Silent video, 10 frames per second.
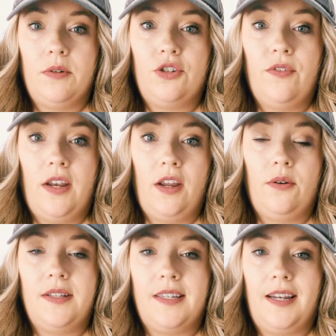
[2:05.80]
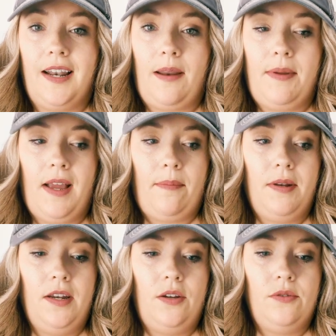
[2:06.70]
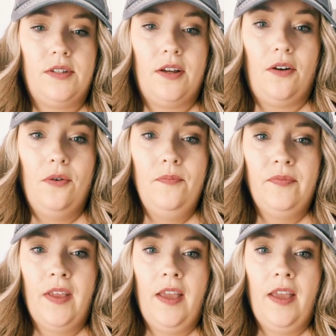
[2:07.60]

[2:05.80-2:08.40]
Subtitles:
which video it's in, and I'd be happy to do so.